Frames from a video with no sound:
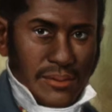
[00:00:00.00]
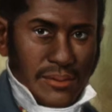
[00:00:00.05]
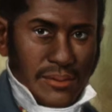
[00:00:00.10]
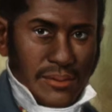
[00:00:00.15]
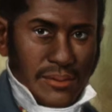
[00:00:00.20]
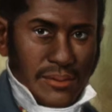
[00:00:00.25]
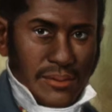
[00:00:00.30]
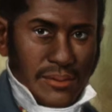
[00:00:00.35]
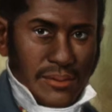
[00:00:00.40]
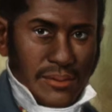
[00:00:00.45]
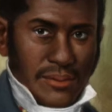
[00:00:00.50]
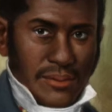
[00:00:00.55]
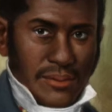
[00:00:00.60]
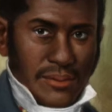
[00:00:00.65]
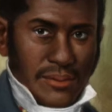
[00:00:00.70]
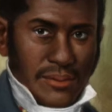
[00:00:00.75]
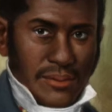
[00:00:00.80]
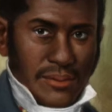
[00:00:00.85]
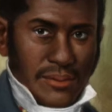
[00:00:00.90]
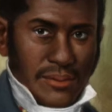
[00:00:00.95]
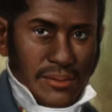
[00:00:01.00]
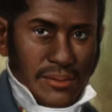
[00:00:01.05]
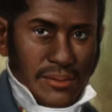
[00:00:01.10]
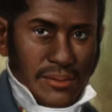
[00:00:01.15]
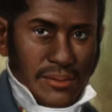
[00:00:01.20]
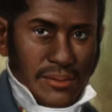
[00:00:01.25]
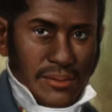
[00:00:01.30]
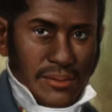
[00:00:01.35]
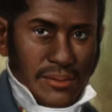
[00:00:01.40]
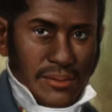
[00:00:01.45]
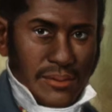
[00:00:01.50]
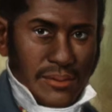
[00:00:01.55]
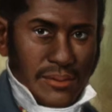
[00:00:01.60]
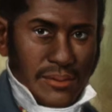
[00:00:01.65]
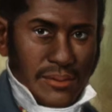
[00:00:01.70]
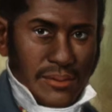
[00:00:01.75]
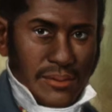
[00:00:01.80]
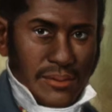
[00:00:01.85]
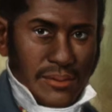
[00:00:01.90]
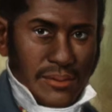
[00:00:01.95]

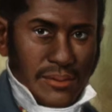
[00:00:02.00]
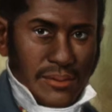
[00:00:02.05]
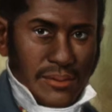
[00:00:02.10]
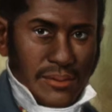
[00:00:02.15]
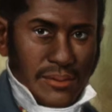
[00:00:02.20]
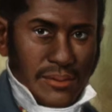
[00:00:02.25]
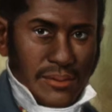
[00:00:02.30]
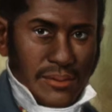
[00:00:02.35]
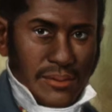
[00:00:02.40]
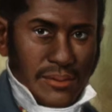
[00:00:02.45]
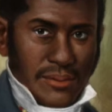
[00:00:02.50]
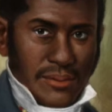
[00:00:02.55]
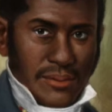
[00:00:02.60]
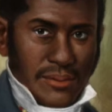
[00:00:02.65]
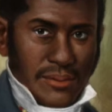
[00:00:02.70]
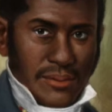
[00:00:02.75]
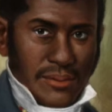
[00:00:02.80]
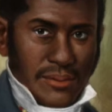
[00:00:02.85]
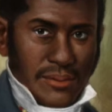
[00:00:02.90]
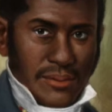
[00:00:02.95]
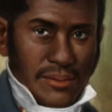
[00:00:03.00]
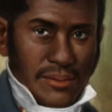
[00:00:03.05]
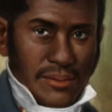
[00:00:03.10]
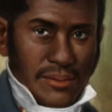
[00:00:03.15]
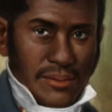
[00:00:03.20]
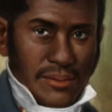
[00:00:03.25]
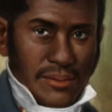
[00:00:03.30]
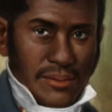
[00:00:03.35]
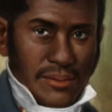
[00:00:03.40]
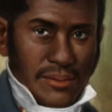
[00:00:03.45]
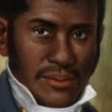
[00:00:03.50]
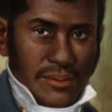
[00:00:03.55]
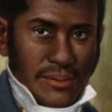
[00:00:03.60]
(no lip movement)